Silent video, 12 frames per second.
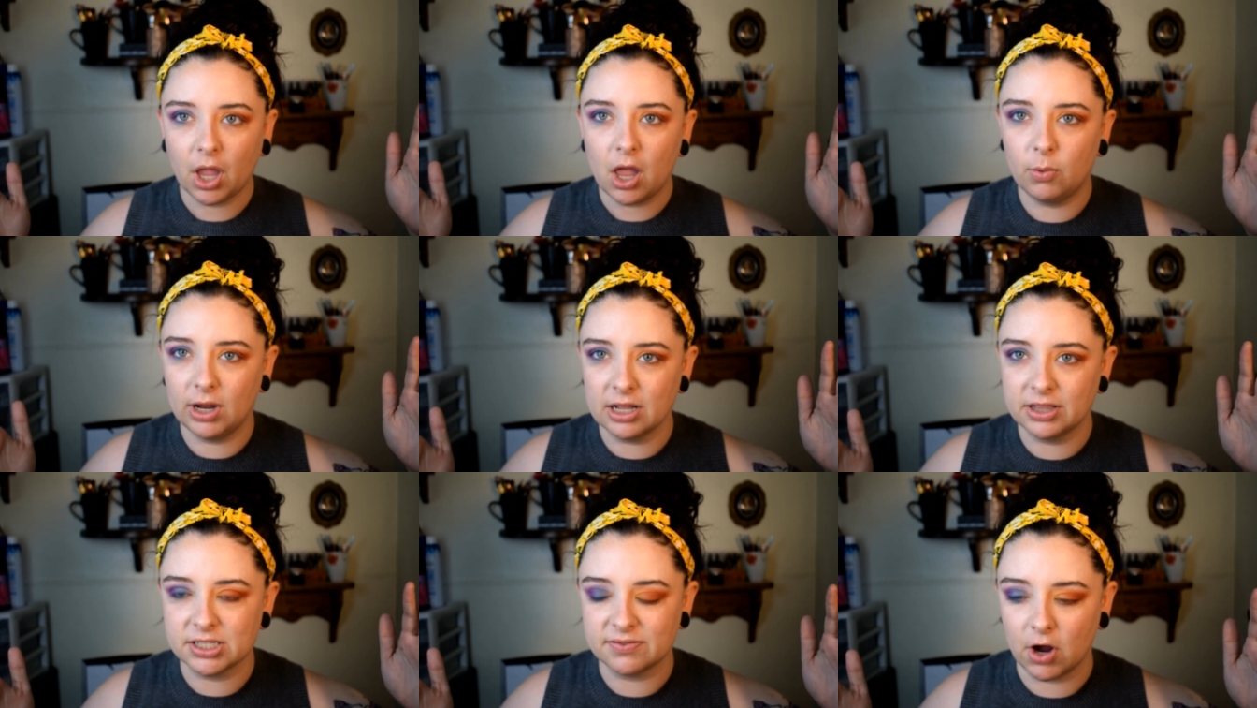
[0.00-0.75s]
And we
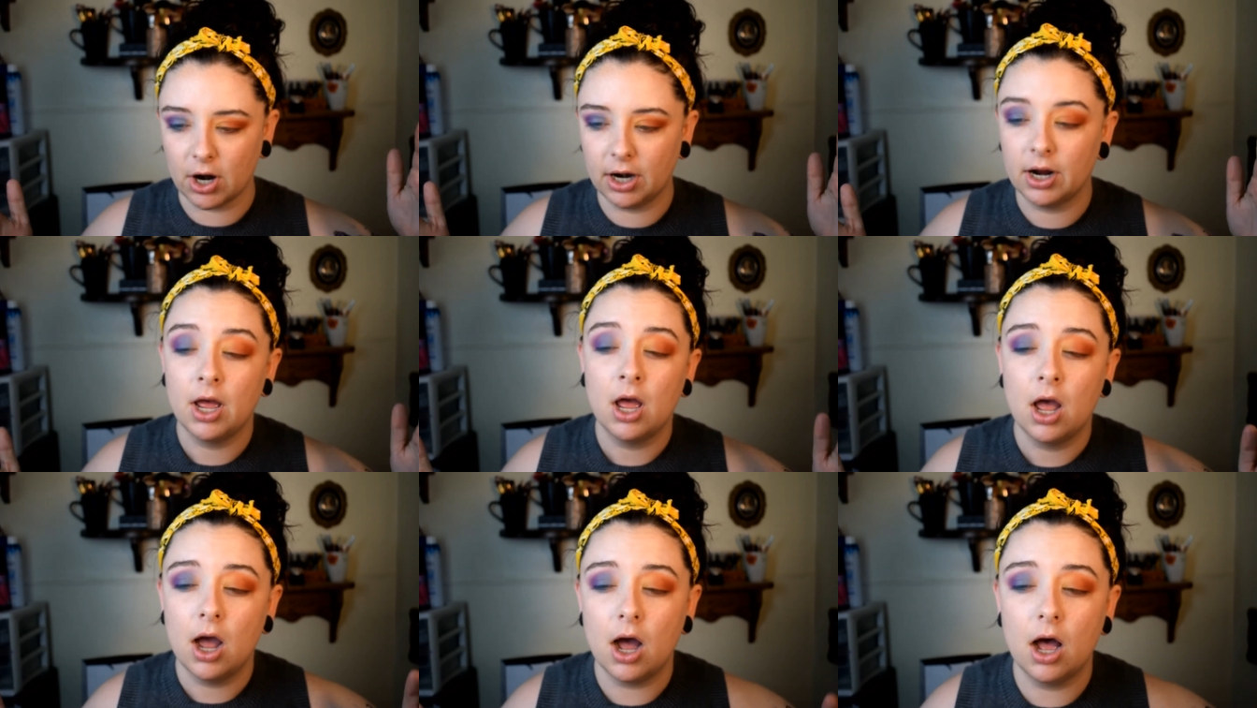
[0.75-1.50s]
got this far.
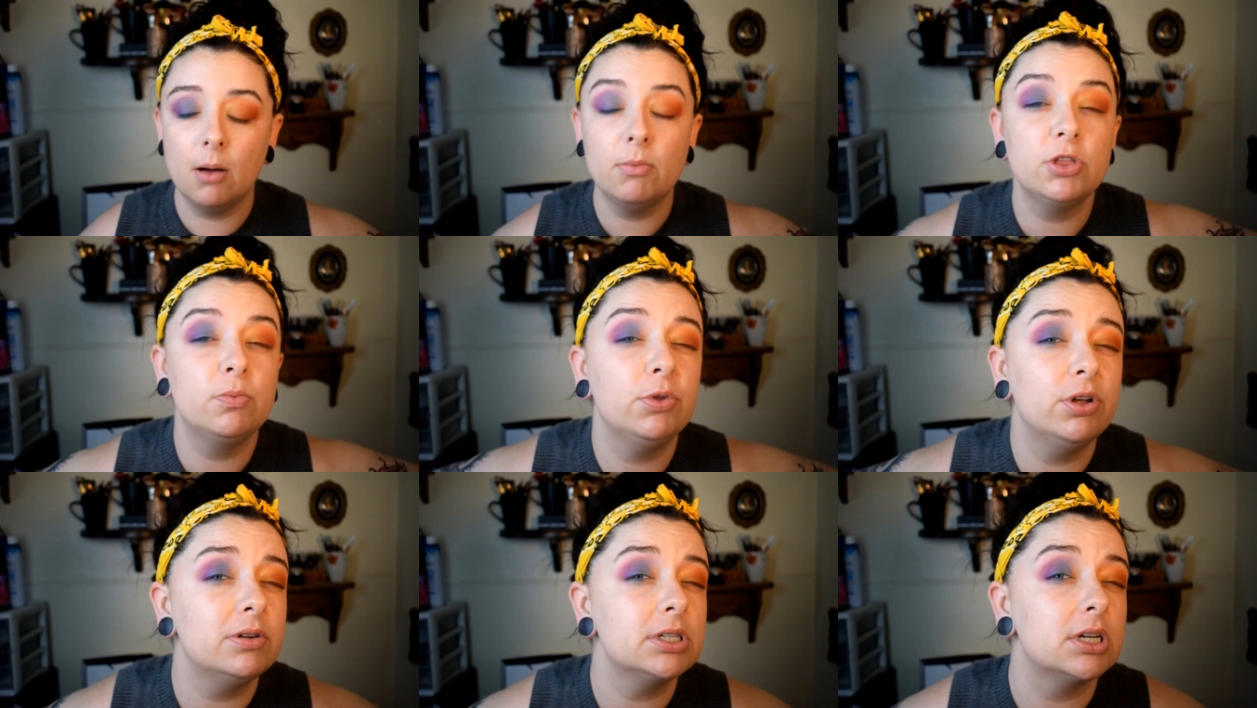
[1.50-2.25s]
The
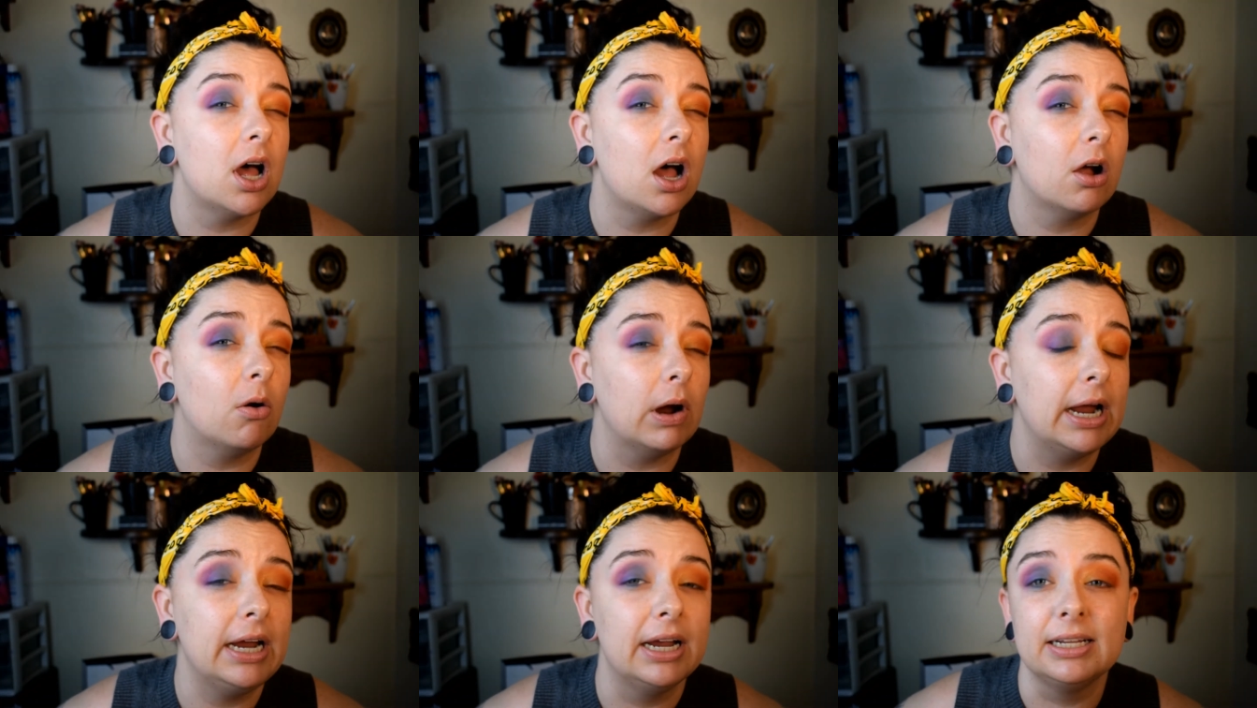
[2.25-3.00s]
blue is not
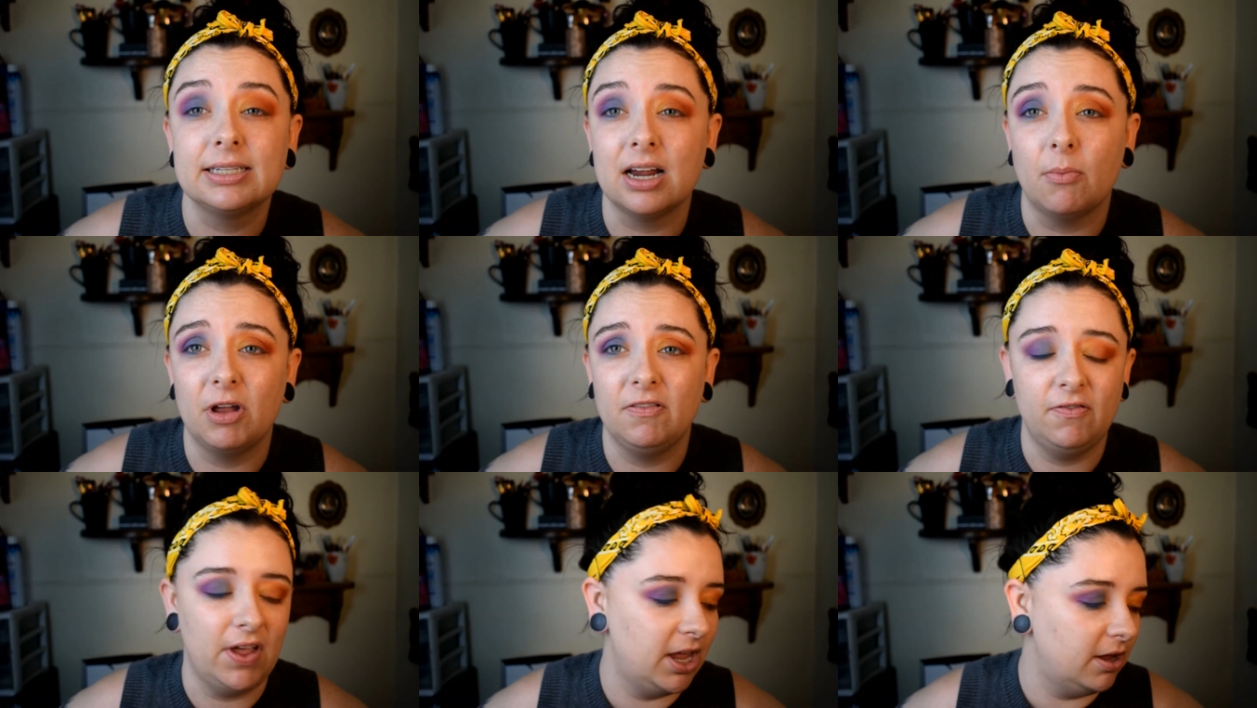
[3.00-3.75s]
great. It's not my
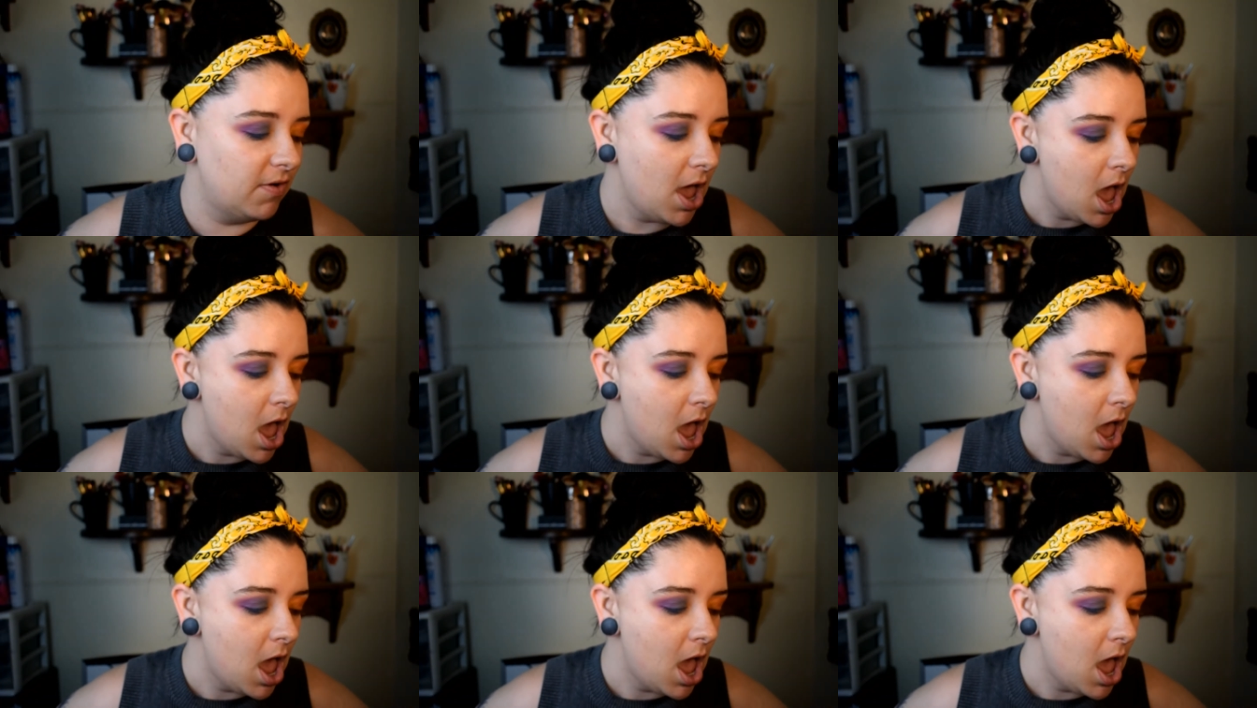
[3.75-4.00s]
fave.